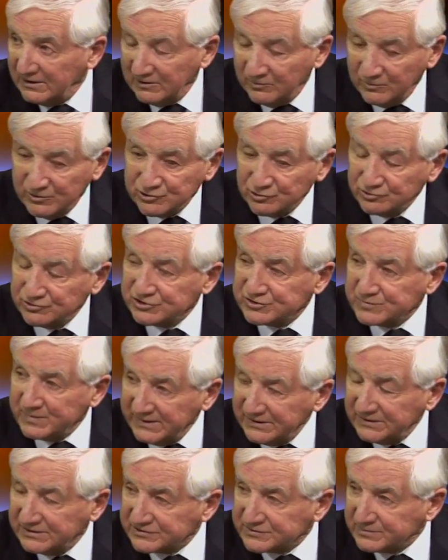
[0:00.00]
We shouldn't
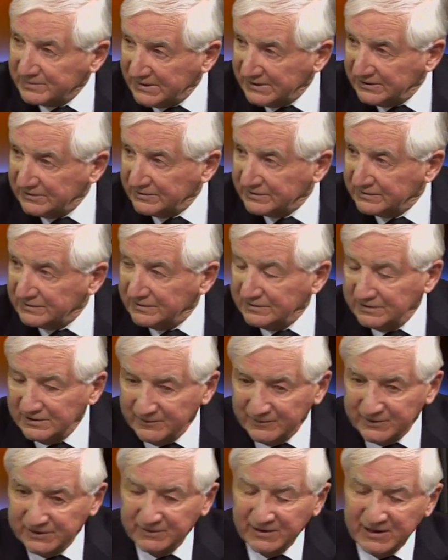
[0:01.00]
spend this money on them.
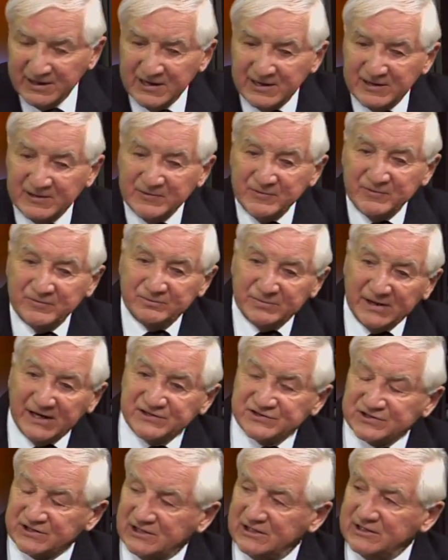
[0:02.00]
I mean,
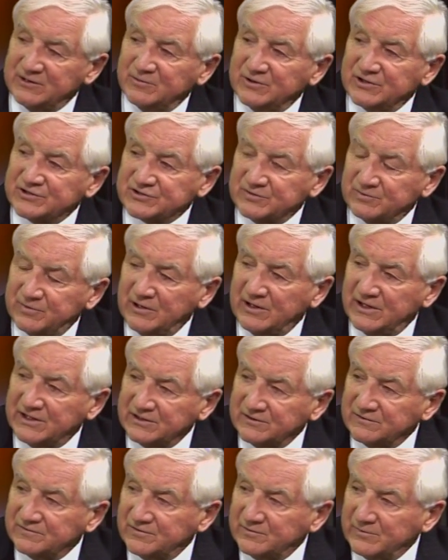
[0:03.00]
basically, we're
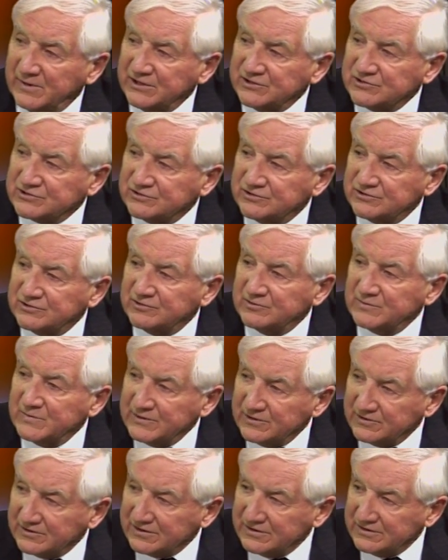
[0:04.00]
supplying information to
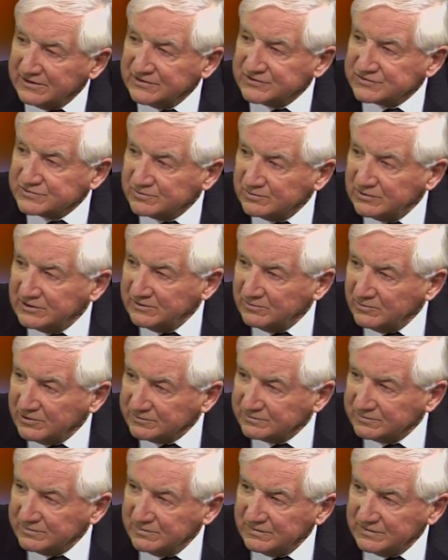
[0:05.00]
America. That's really what
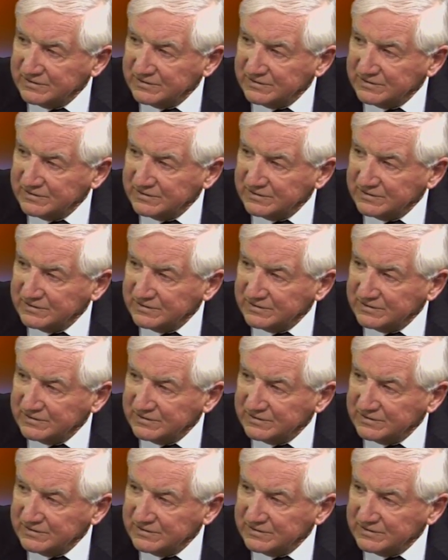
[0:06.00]
mm.